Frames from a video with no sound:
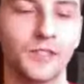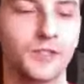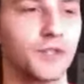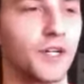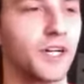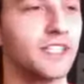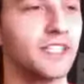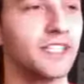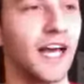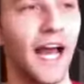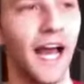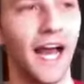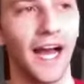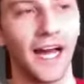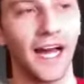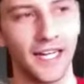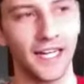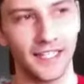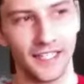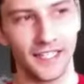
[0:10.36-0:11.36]
trying to
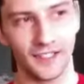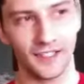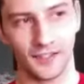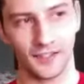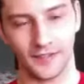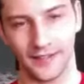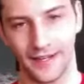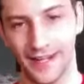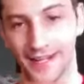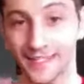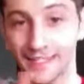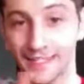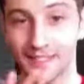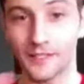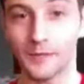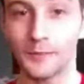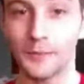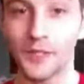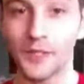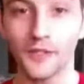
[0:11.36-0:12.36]
add either
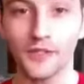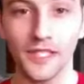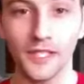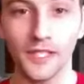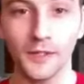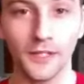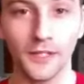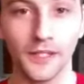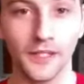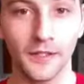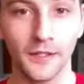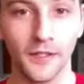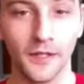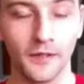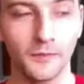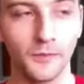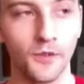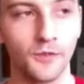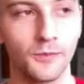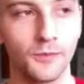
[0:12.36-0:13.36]
instability with your
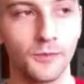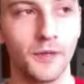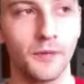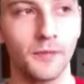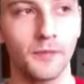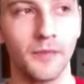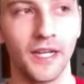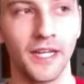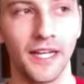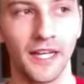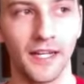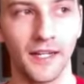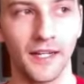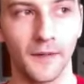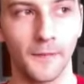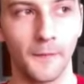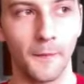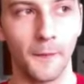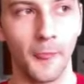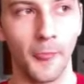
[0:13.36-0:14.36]
movement,
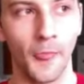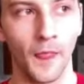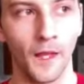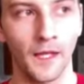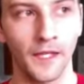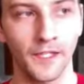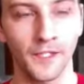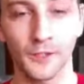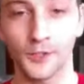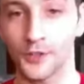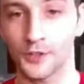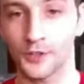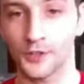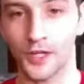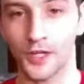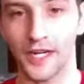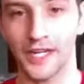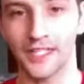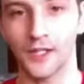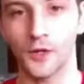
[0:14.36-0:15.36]
meaning you're just
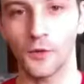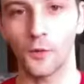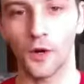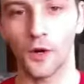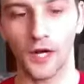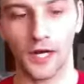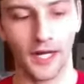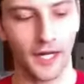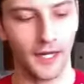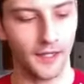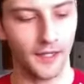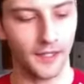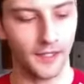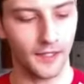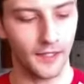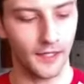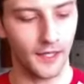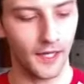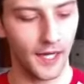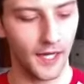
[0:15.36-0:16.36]
trying to work
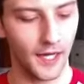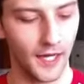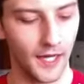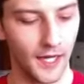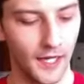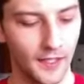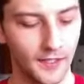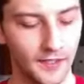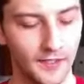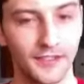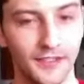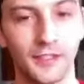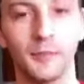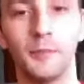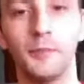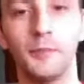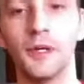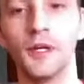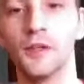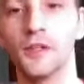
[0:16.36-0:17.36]
on
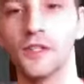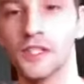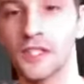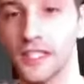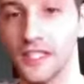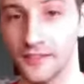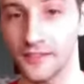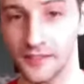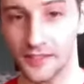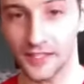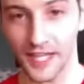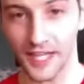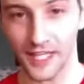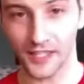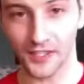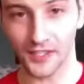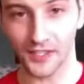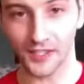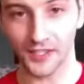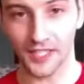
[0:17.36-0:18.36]
stability of the
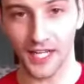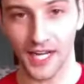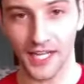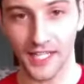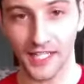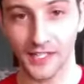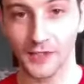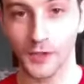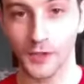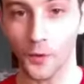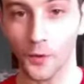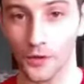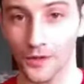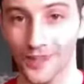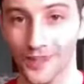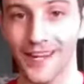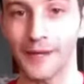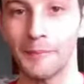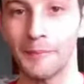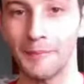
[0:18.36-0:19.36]
exercise or
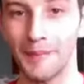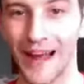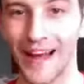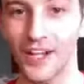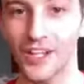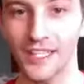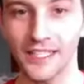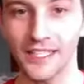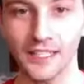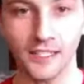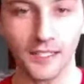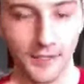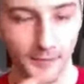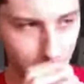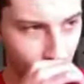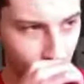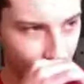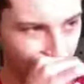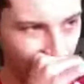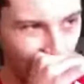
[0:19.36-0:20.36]
like a balance.
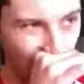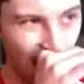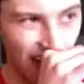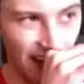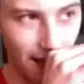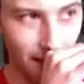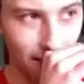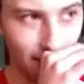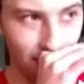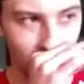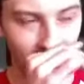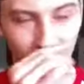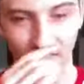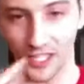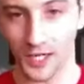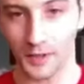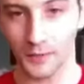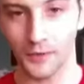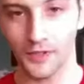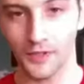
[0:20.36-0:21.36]
There's
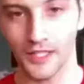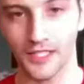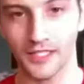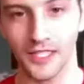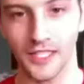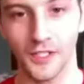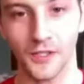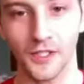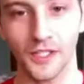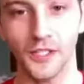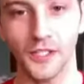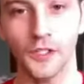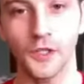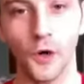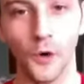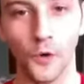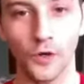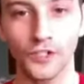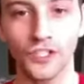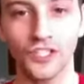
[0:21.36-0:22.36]
a couple of things that you can do,
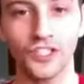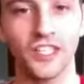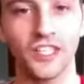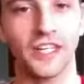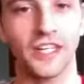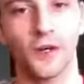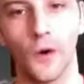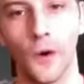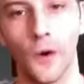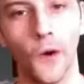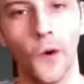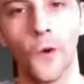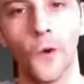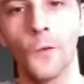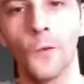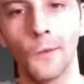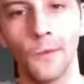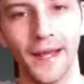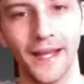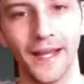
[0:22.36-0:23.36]
or just like
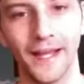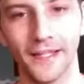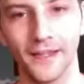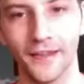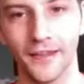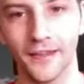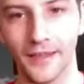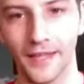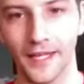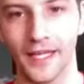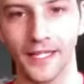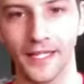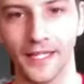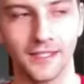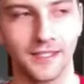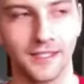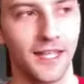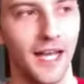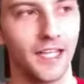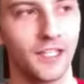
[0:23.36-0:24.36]
homemade
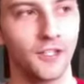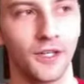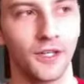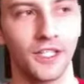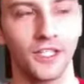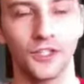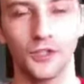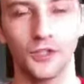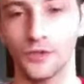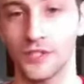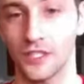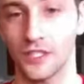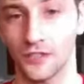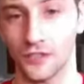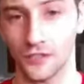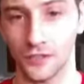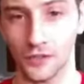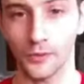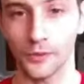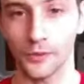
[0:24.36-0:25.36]
things that you can use as
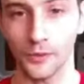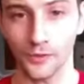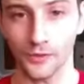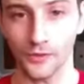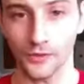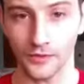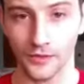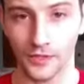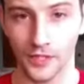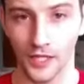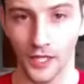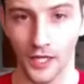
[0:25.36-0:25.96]
tools